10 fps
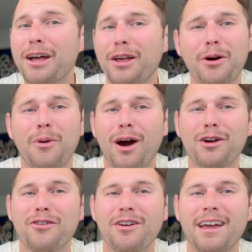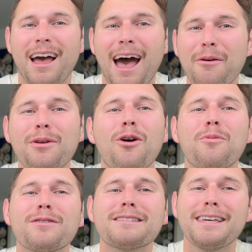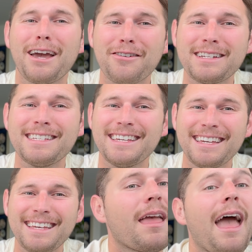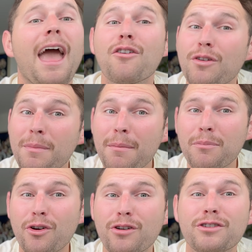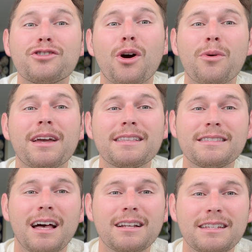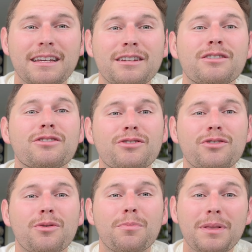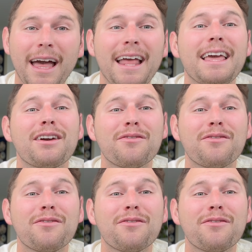going to go hungry. I would almost guarantee it. And remember, don't get sucked into planning